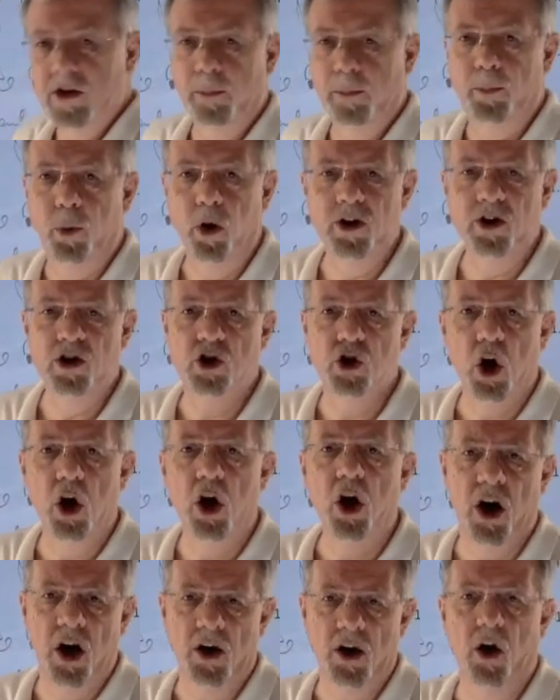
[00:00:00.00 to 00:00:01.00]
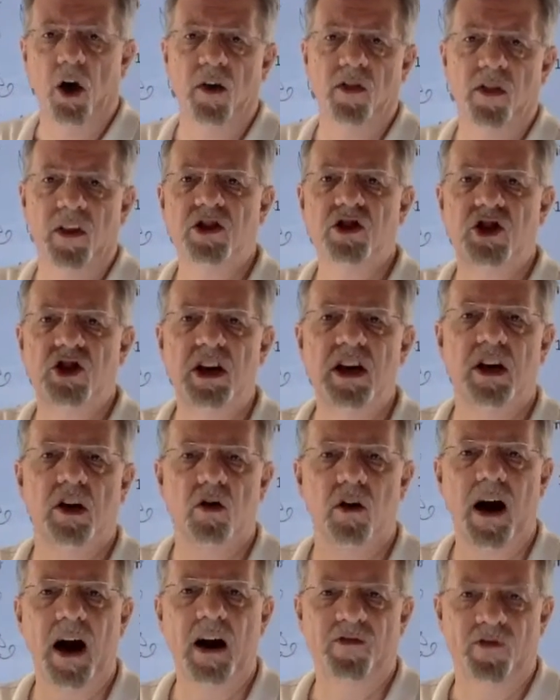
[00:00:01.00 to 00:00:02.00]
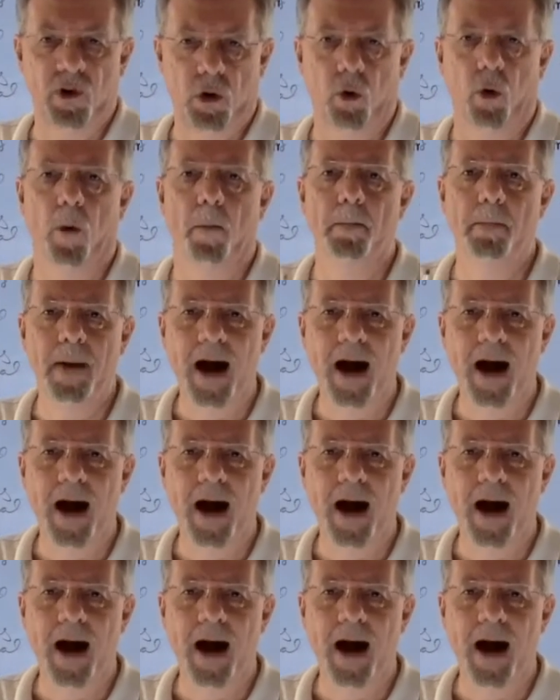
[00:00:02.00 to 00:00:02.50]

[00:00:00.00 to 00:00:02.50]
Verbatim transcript: to put John on the geographical